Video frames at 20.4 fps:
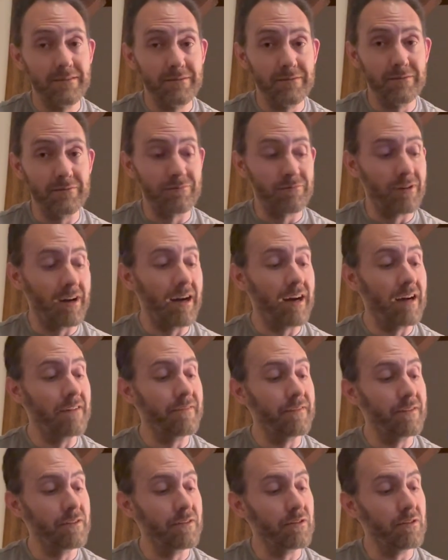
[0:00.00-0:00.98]
derive
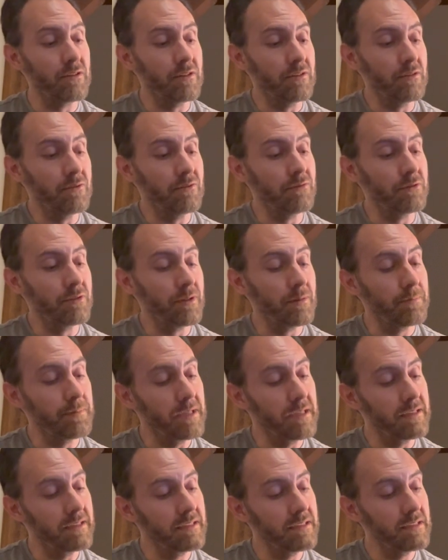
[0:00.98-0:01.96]
your own
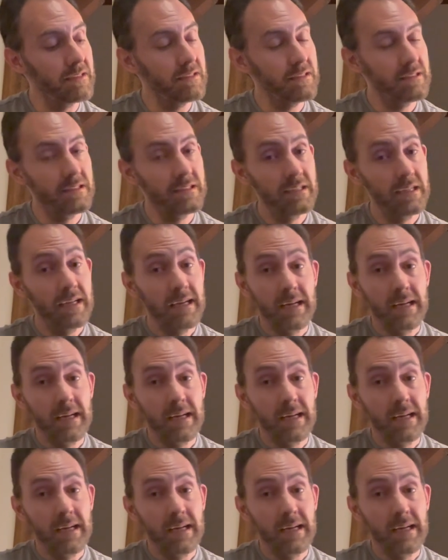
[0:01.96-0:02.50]
opinions.